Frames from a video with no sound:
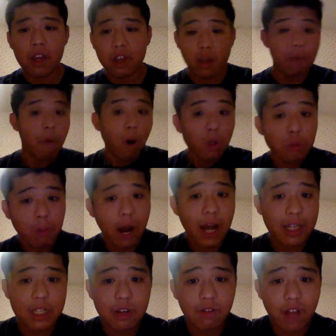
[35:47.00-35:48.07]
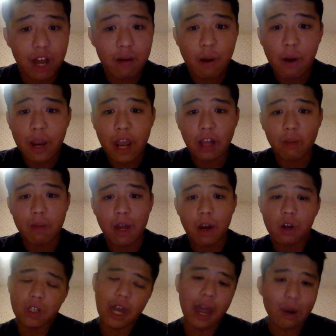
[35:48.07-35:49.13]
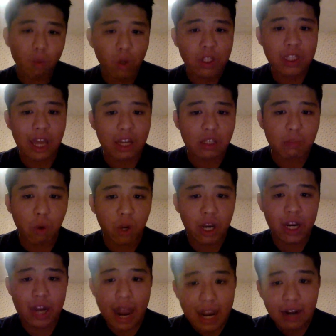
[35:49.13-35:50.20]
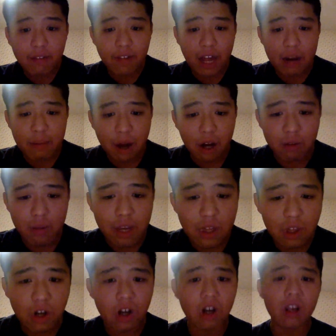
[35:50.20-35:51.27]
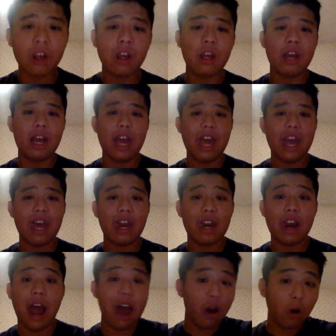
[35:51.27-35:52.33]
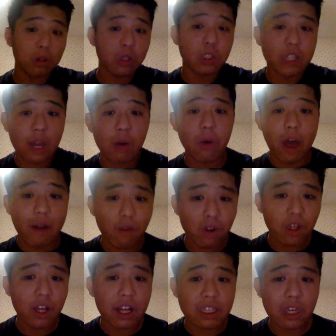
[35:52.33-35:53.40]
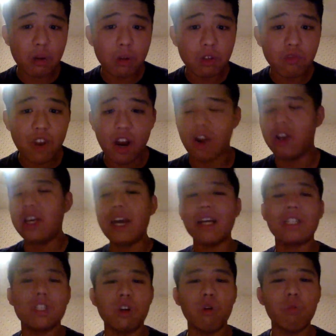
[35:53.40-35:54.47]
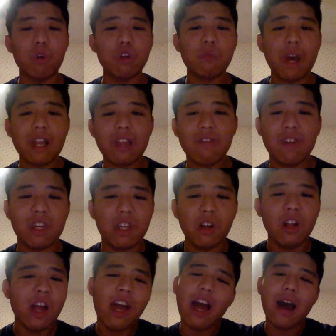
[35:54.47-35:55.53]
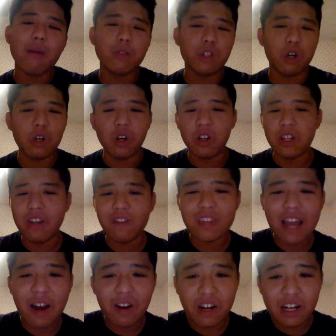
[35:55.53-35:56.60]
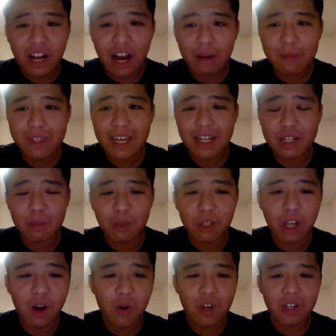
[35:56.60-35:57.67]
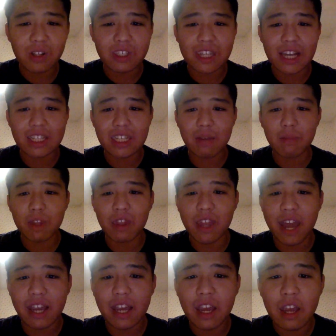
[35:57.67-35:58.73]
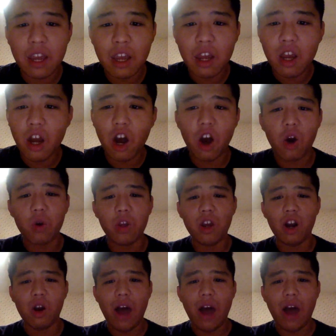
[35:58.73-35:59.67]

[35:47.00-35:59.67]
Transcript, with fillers: the most positive light about Caleb Anders. I wouldn't say I spoke in a negative light about him either. And I'd also say everything I said was fair. And he has his own perspective, and he'll I'm sure he'll leave it down in the comment section below, and he'll say something like, "Oh, you know,